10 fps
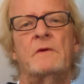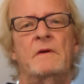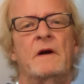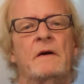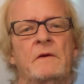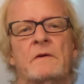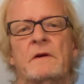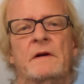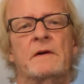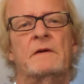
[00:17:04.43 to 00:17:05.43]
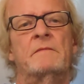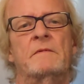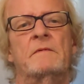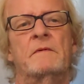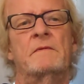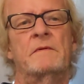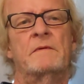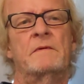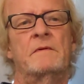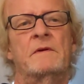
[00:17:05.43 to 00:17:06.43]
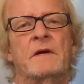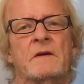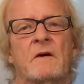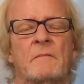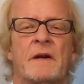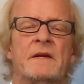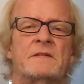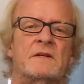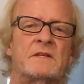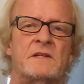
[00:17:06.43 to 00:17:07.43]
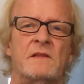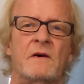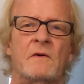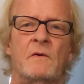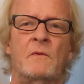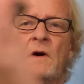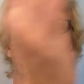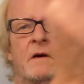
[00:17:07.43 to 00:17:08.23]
can hear it kick on, but it's a slow